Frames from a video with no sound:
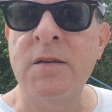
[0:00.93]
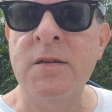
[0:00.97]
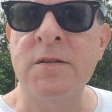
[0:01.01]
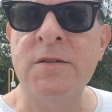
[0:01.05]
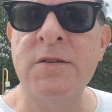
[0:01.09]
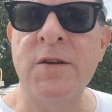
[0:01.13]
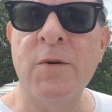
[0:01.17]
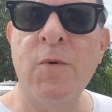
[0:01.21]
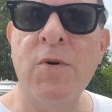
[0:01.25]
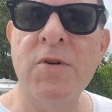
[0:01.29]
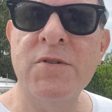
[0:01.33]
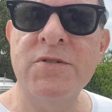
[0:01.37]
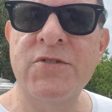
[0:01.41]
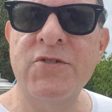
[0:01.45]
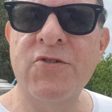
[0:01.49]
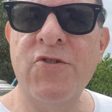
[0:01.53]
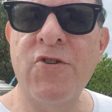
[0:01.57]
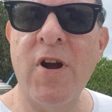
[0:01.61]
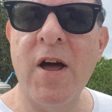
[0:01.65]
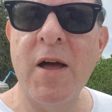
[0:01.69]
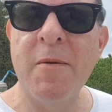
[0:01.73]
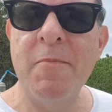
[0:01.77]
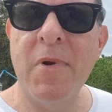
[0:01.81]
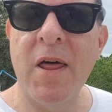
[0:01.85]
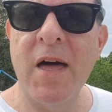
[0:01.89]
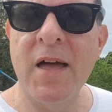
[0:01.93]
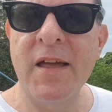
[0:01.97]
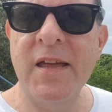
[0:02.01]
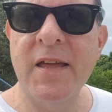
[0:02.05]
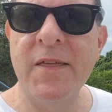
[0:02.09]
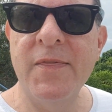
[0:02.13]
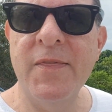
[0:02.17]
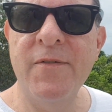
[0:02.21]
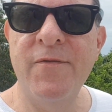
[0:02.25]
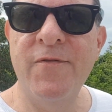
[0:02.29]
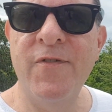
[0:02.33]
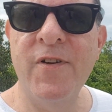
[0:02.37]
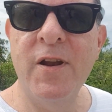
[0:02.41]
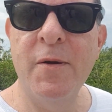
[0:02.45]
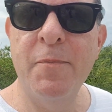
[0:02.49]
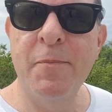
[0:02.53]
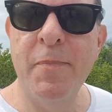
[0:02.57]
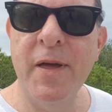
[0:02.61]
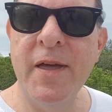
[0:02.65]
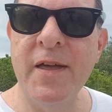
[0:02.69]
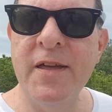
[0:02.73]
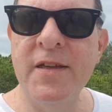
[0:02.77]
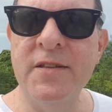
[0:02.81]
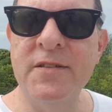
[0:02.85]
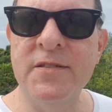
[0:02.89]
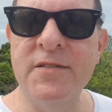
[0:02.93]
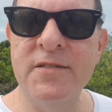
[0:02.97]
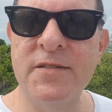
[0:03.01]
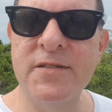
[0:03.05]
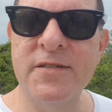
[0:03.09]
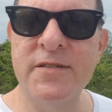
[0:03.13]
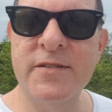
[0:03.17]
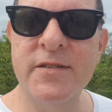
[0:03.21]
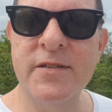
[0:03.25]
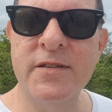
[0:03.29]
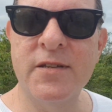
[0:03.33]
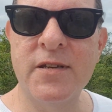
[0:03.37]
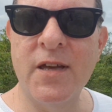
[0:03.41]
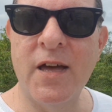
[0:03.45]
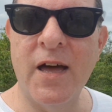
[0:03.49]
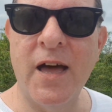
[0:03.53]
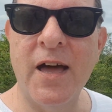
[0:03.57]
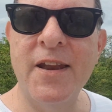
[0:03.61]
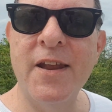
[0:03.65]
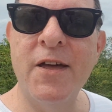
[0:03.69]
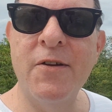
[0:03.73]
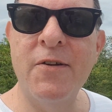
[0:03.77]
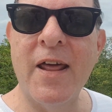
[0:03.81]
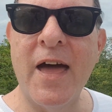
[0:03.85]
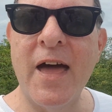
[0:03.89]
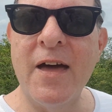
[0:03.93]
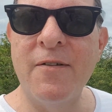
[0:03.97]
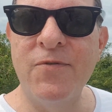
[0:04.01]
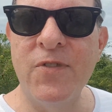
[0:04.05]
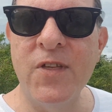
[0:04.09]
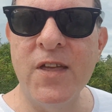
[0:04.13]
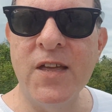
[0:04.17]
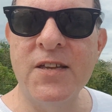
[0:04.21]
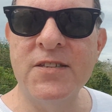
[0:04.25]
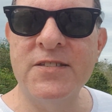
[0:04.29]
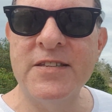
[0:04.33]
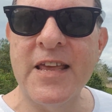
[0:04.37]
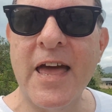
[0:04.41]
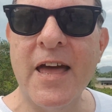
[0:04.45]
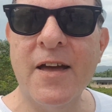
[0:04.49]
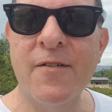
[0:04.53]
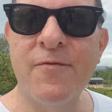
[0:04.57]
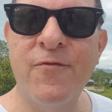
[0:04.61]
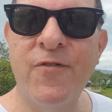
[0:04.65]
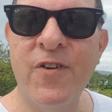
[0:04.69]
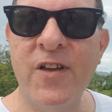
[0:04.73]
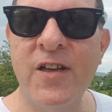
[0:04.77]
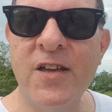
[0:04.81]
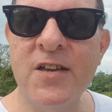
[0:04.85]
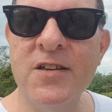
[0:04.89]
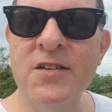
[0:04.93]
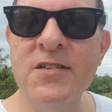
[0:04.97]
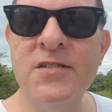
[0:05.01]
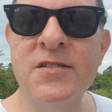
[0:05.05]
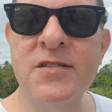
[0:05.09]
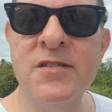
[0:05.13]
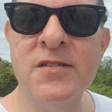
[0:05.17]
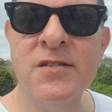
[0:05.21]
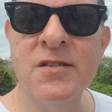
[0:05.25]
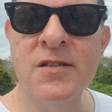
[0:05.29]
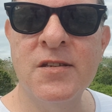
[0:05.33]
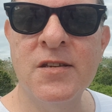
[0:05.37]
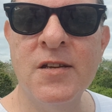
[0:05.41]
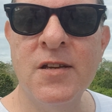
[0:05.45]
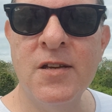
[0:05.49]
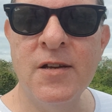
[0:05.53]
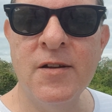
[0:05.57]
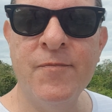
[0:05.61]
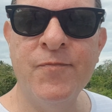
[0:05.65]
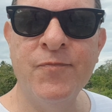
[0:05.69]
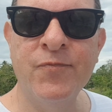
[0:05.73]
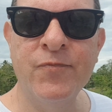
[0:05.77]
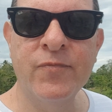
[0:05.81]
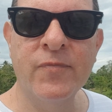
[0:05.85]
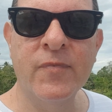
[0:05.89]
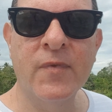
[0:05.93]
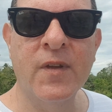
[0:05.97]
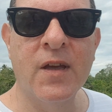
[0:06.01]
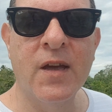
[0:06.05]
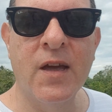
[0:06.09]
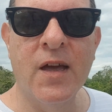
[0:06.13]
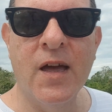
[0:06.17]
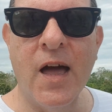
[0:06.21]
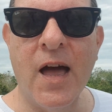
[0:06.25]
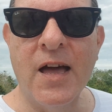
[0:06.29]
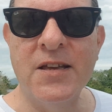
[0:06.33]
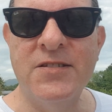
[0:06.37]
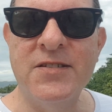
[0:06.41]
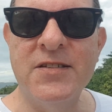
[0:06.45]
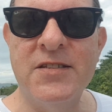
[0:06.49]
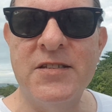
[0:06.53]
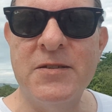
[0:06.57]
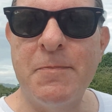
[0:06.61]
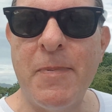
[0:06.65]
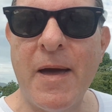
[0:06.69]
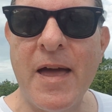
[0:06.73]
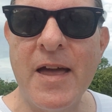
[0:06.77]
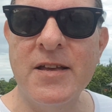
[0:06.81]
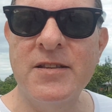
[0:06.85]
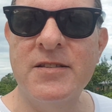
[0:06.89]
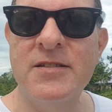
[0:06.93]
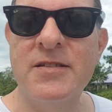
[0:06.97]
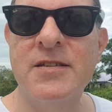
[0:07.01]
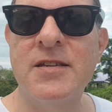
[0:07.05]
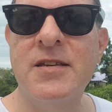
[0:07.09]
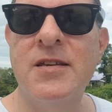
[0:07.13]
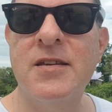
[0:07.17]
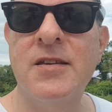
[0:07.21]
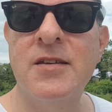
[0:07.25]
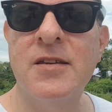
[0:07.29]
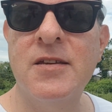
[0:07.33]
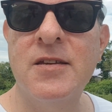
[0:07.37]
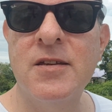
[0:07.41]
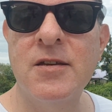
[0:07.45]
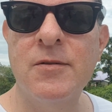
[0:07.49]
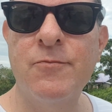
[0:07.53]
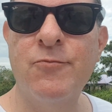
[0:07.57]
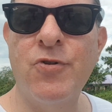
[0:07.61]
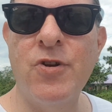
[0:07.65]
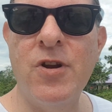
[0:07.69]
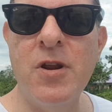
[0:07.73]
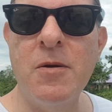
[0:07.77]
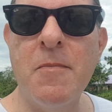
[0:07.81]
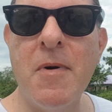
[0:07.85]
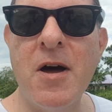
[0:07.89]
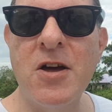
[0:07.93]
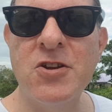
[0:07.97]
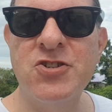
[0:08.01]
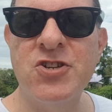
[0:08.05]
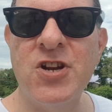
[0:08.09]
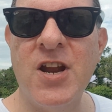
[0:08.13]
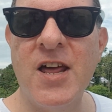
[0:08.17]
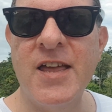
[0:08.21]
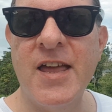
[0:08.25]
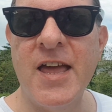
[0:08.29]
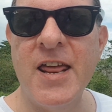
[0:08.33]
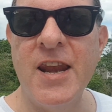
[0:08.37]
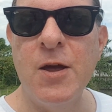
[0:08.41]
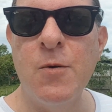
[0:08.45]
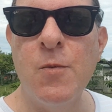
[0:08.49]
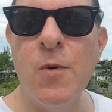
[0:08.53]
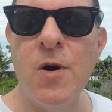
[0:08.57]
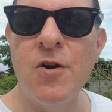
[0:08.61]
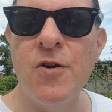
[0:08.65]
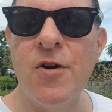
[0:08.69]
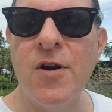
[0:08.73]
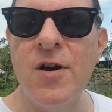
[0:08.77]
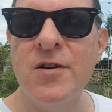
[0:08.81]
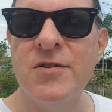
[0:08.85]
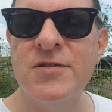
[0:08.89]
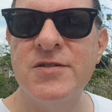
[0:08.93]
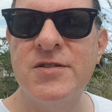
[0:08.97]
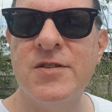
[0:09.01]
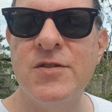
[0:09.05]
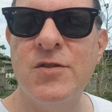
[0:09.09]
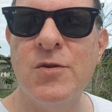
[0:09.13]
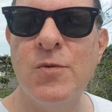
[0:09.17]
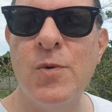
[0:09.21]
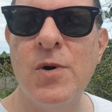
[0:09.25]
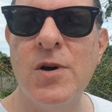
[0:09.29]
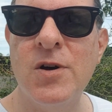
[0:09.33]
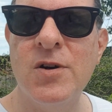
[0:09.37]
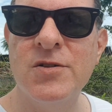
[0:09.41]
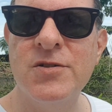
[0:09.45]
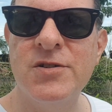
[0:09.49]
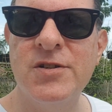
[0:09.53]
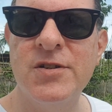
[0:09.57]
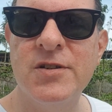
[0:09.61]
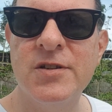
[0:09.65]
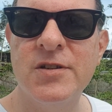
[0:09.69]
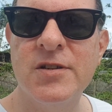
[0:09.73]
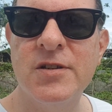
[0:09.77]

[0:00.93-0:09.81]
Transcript: So what's crime like in the Philippines? I don't have the exact figures. I suspect pretty much like anywhere else in the world.